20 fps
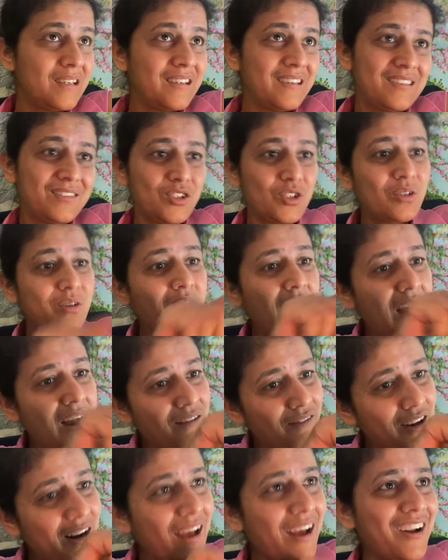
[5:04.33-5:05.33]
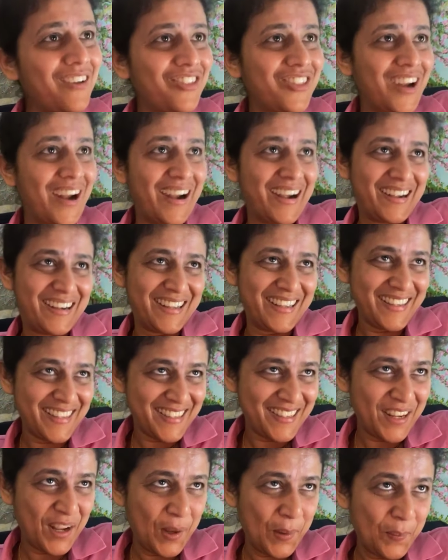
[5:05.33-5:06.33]
So our arthritis,
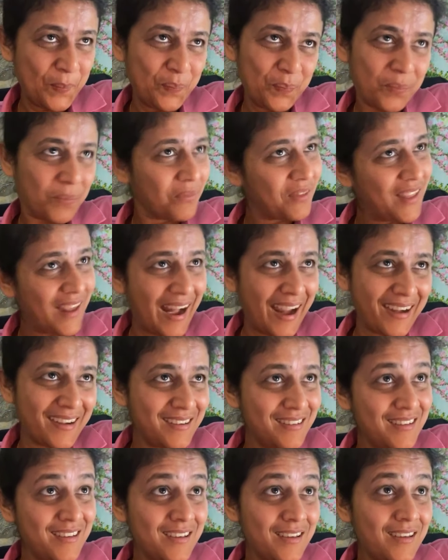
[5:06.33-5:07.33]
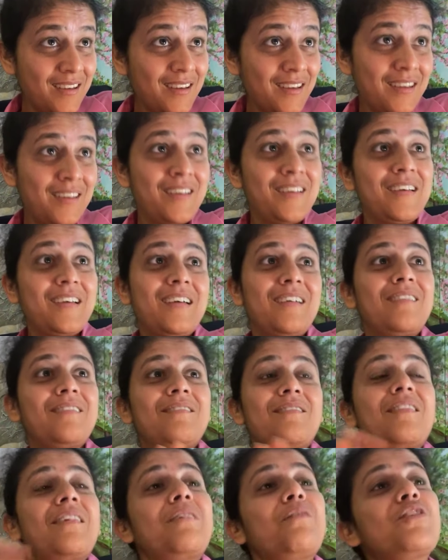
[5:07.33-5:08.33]
right?
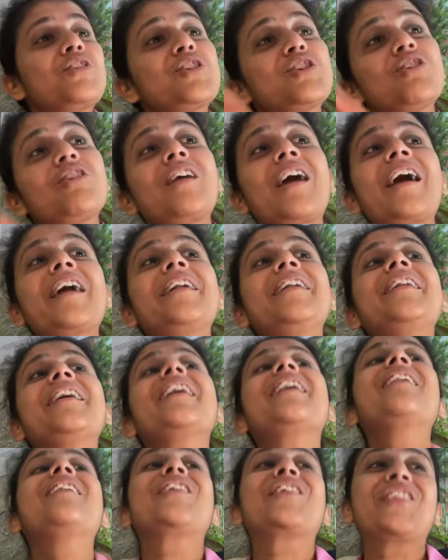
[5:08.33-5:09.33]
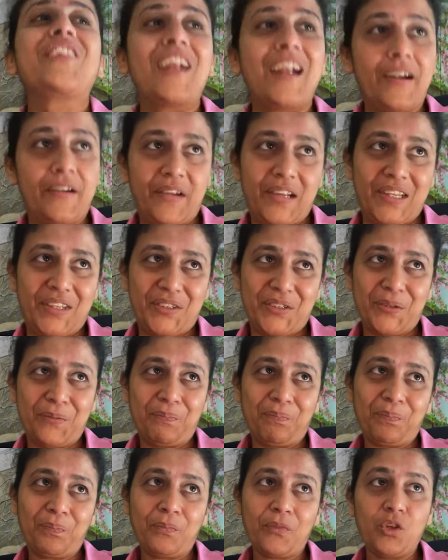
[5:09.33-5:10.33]
Psoriatic arthritis.
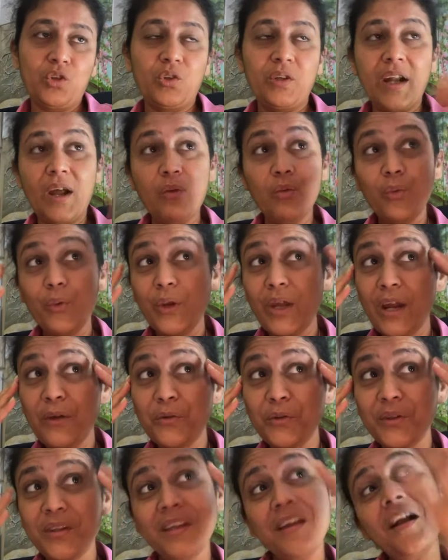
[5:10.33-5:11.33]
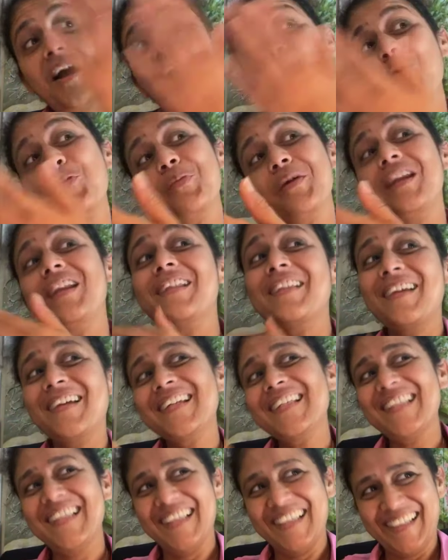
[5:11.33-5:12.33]
So now we have to think how many things?